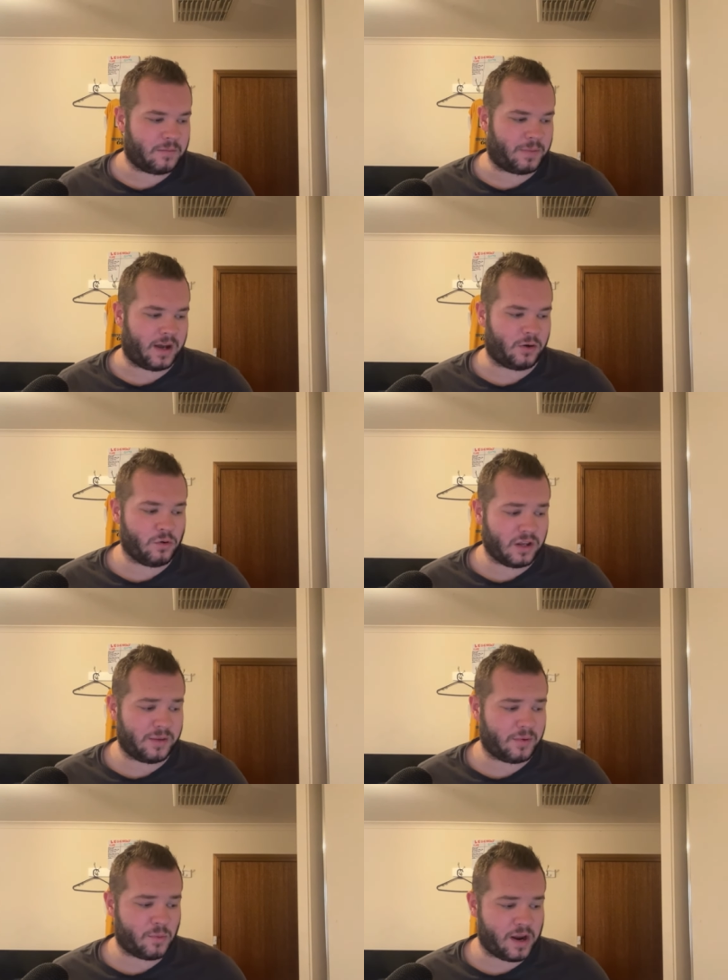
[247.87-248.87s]
but all
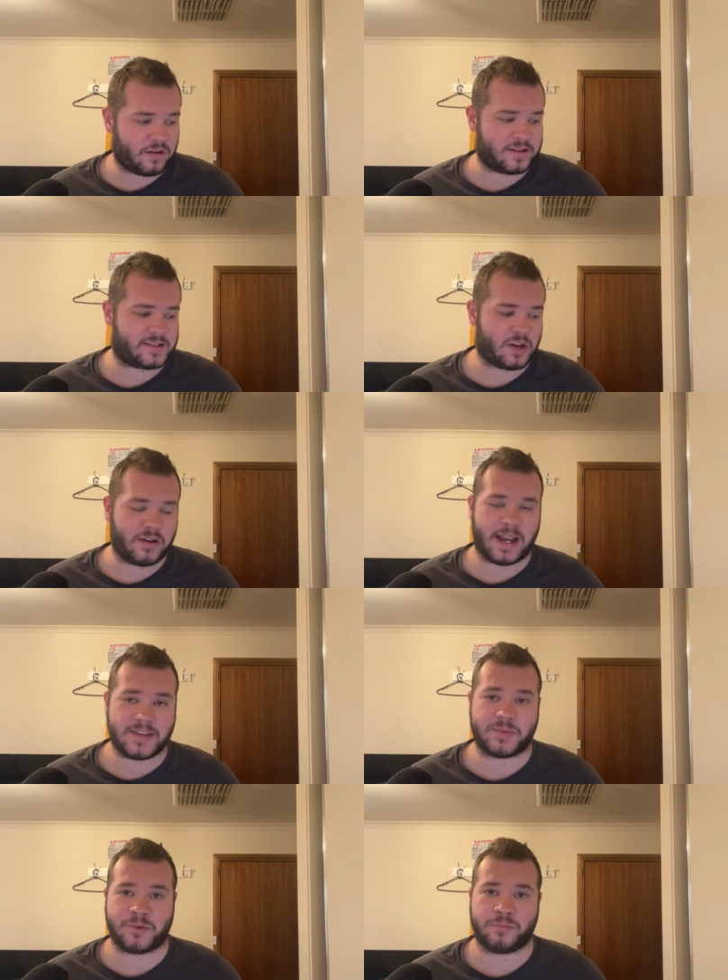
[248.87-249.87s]
I'm aware is Todd
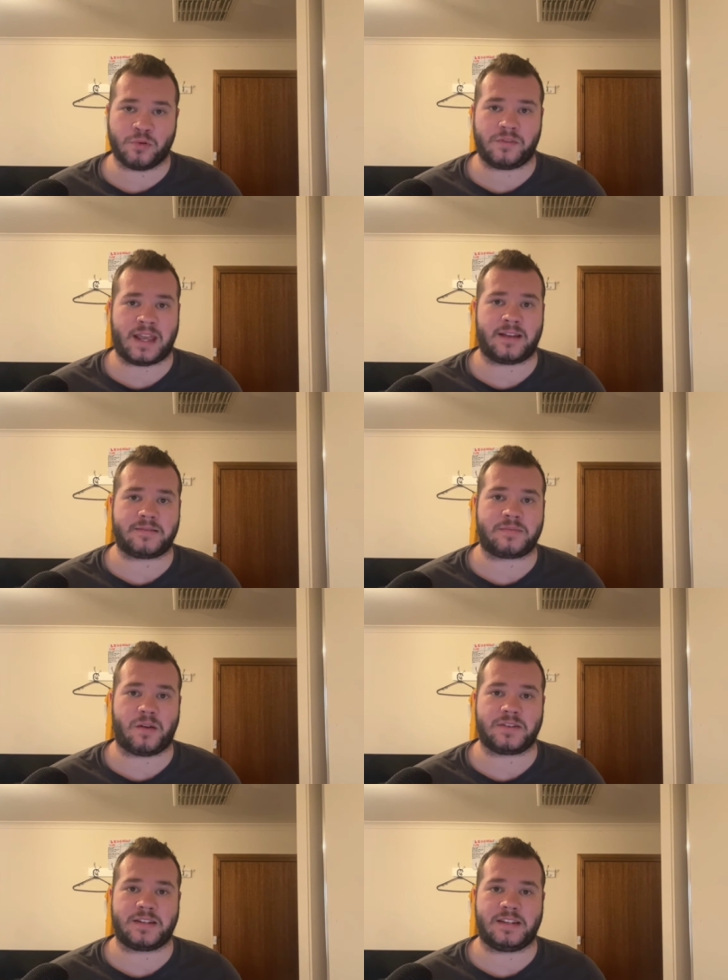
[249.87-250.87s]
Hazelwood brought that
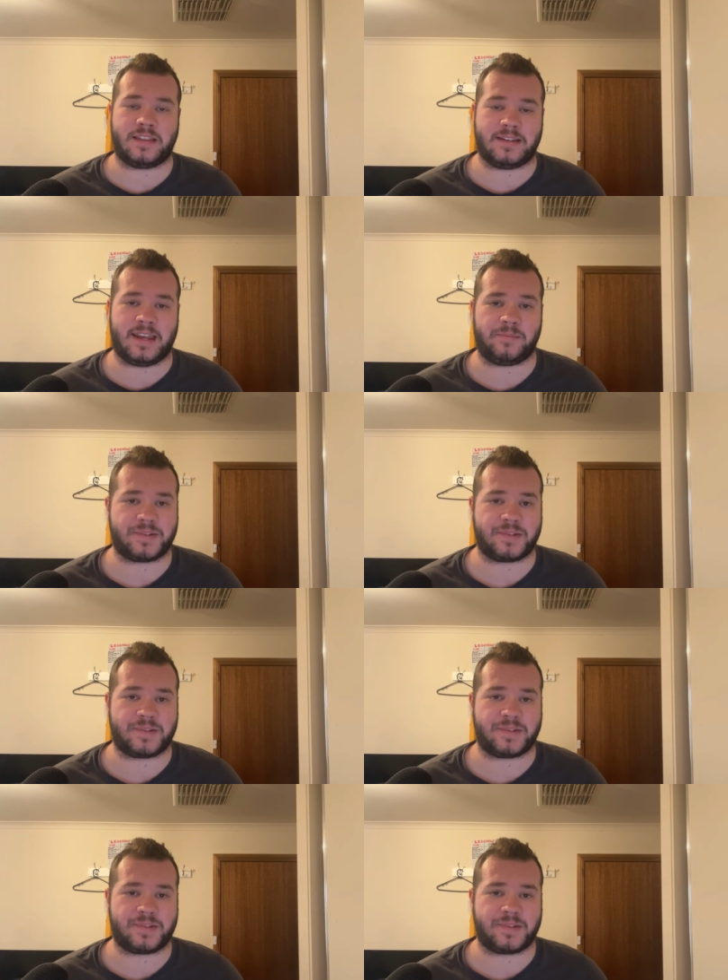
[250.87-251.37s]
sponsor to the team.